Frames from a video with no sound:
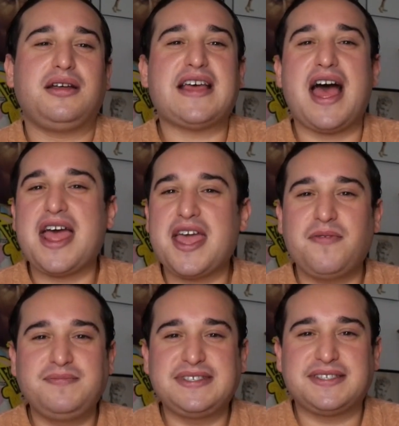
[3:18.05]

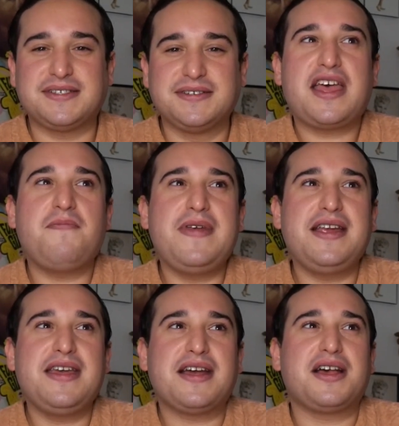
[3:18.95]
times,
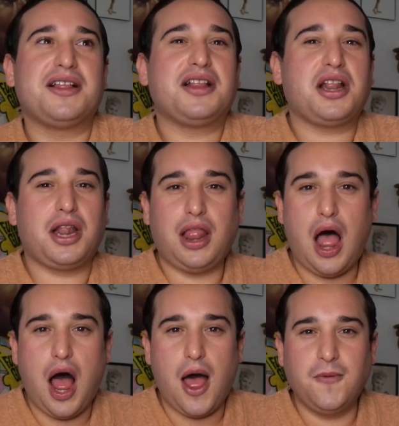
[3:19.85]
comedic
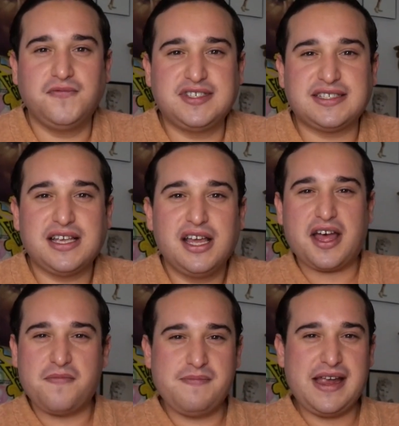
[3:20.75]
loves,
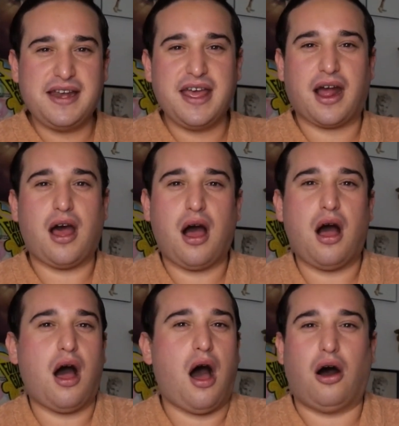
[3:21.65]
comedic
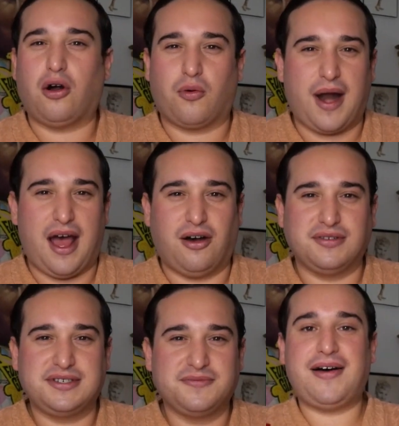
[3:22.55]
all around.